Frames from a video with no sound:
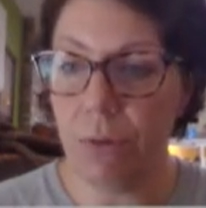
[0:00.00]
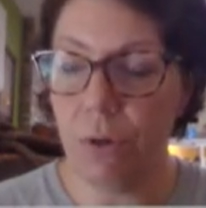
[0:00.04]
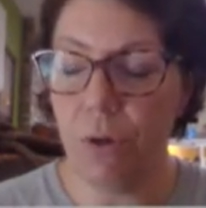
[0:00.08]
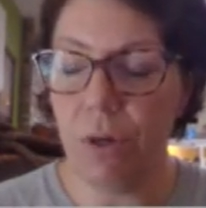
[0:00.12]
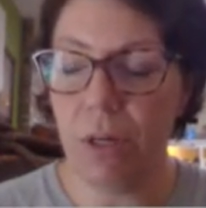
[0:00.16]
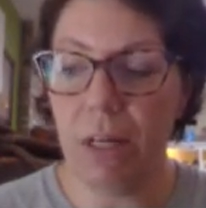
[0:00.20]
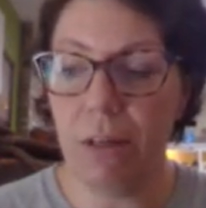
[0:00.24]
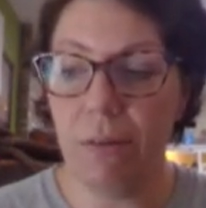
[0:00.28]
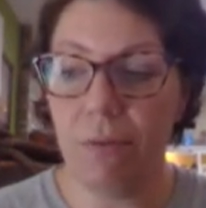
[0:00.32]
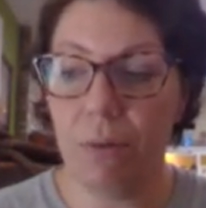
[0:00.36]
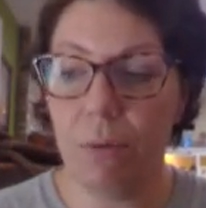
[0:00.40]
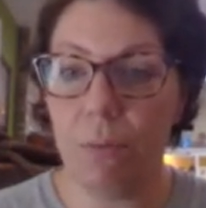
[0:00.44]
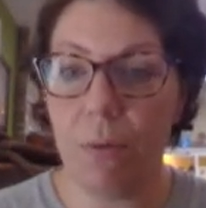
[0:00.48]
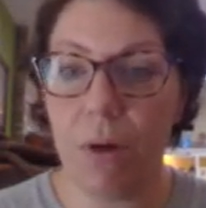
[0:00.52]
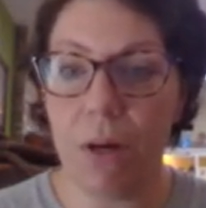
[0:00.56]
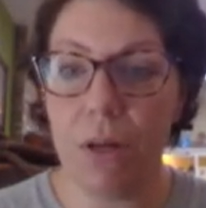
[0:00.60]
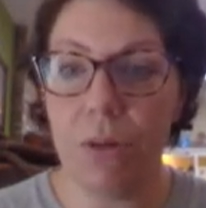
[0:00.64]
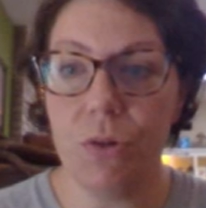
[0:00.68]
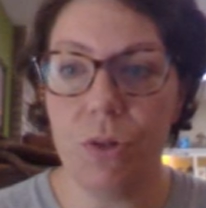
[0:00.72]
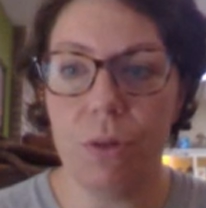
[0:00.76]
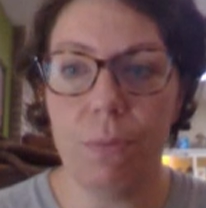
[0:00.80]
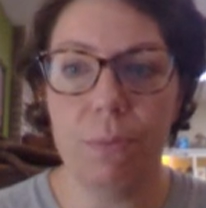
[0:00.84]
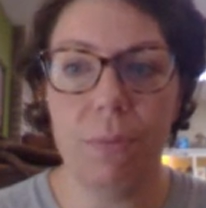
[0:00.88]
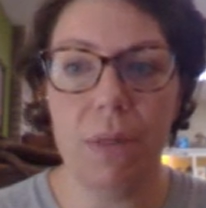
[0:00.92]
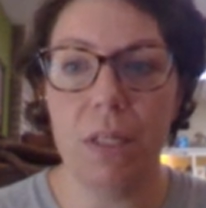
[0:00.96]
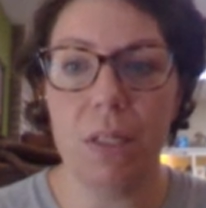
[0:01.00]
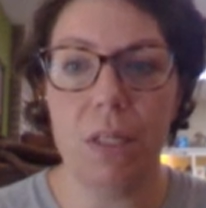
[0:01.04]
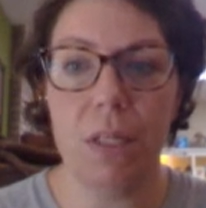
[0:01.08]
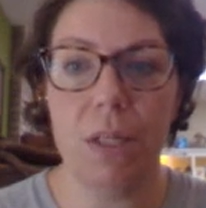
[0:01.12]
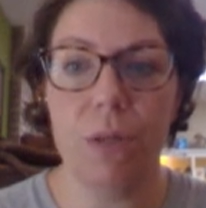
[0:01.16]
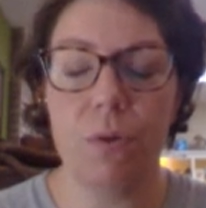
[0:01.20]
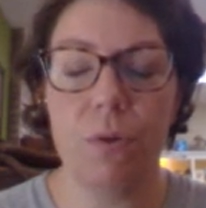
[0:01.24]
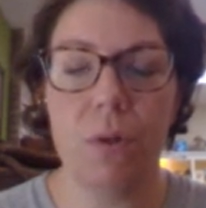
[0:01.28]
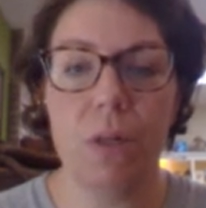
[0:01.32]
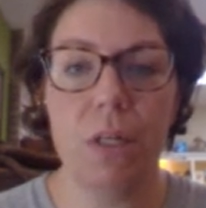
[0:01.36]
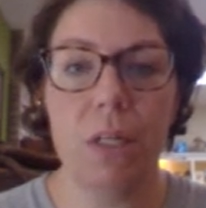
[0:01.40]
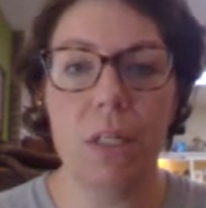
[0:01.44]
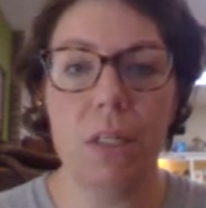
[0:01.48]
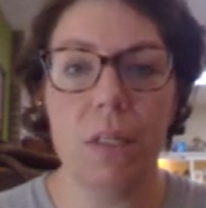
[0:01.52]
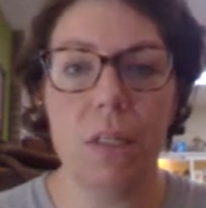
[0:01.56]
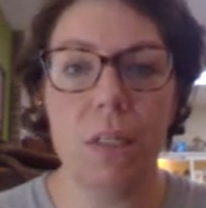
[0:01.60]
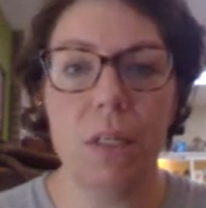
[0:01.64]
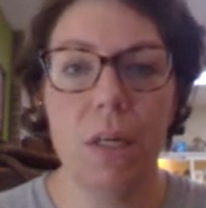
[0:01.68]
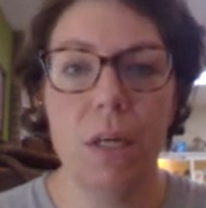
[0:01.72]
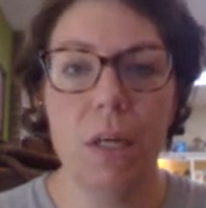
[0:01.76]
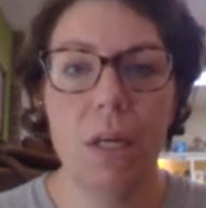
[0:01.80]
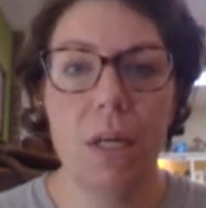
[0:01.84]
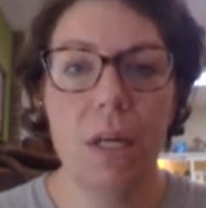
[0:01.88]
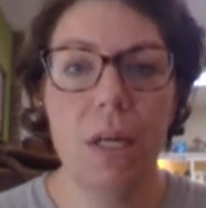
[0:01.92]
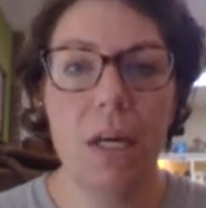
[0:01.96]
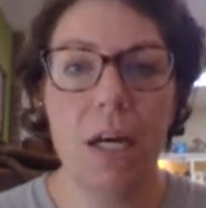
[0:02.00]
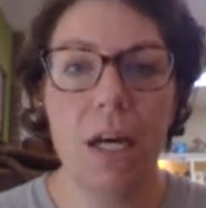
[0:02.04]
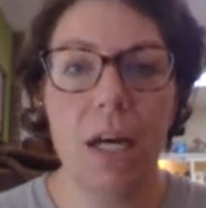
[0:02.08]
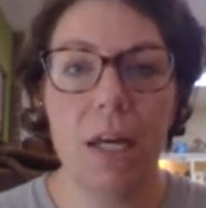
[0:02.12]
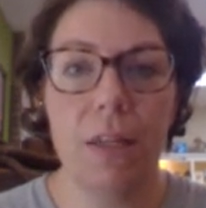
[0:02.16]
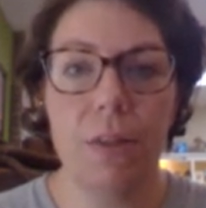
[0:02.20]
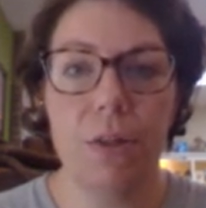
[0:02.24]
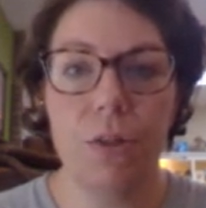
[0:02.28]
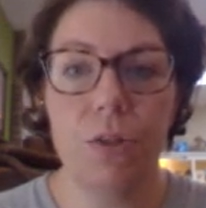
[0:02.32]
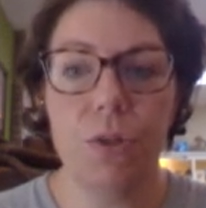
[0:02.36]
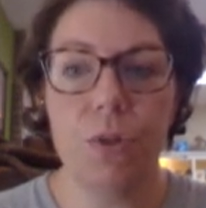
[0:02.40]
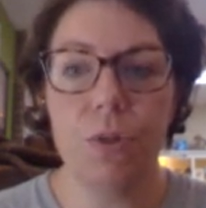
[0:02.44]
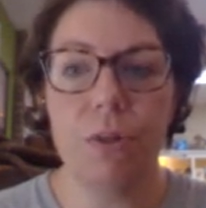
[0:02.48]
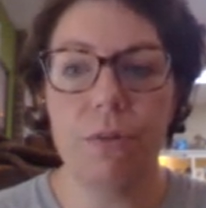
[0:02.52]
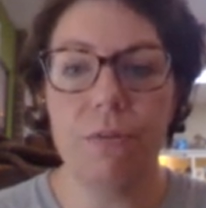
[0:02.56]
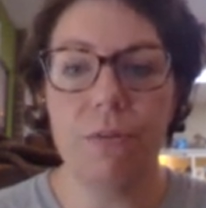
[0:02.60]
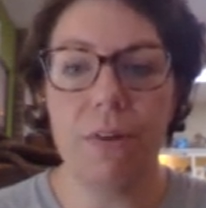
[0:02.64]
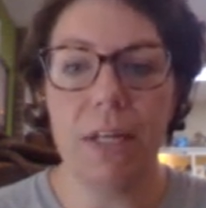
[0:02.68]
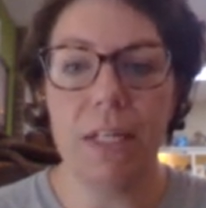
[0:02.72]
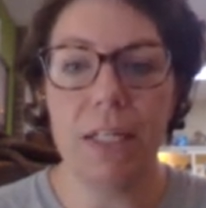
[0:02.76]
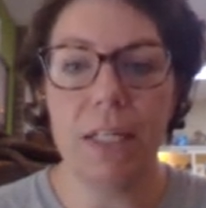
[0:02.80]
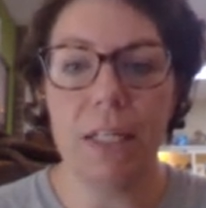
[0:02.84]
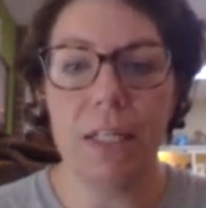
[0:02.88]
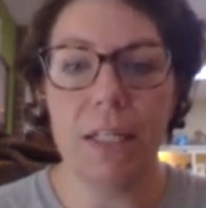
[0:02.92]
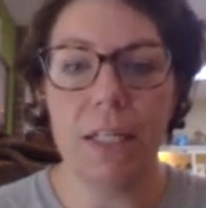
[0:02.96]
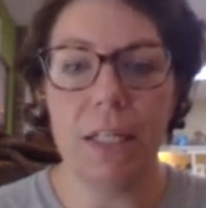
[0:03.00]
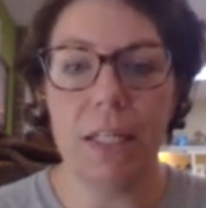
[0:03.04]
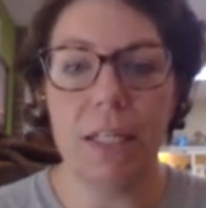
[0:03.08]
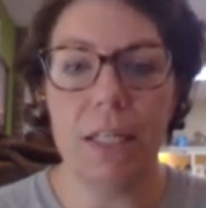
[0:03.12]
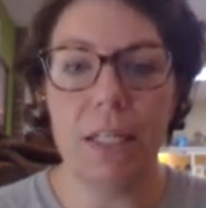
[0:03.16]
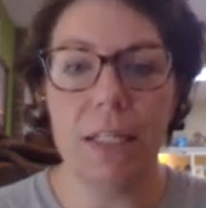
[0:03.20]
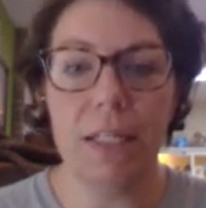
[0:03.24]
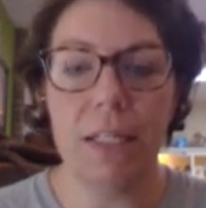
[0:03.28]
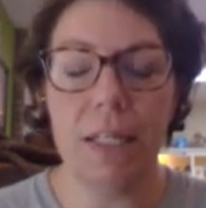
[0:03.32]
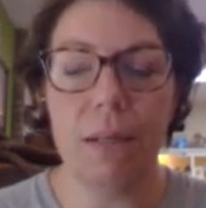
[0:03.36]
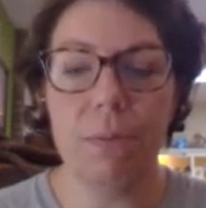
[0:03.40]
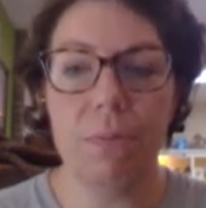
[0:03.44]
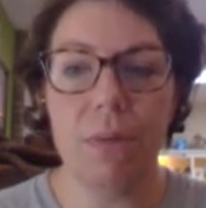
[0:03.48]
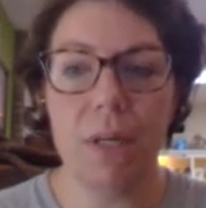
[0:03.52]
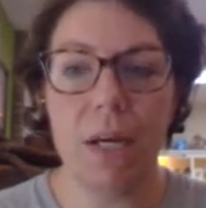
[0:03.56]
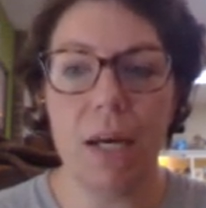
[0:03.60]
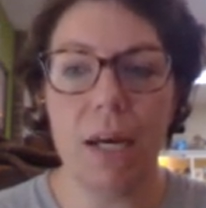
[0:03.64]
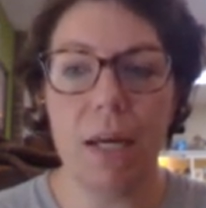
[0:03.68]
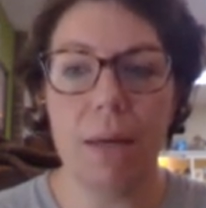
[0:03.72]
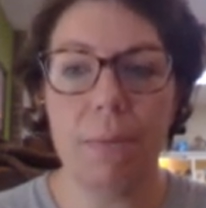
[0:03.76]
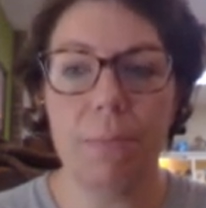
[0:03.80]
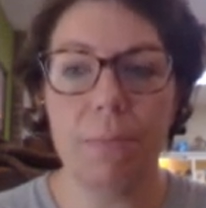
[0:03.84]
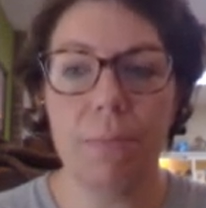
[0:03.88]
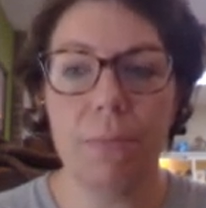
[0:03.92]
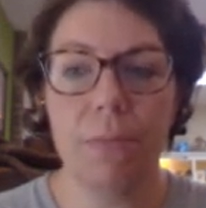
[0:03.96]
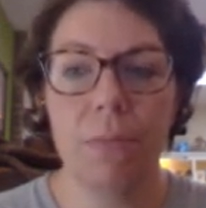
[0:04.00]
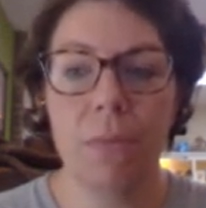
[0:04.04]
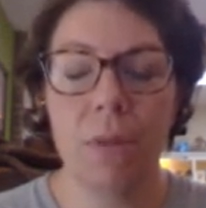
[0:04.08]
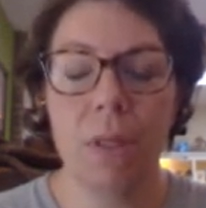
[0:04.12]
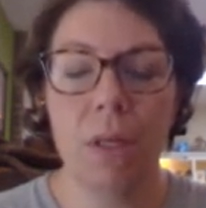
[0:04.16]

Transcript: You can even watch it be synchronous on the two devices at the same time.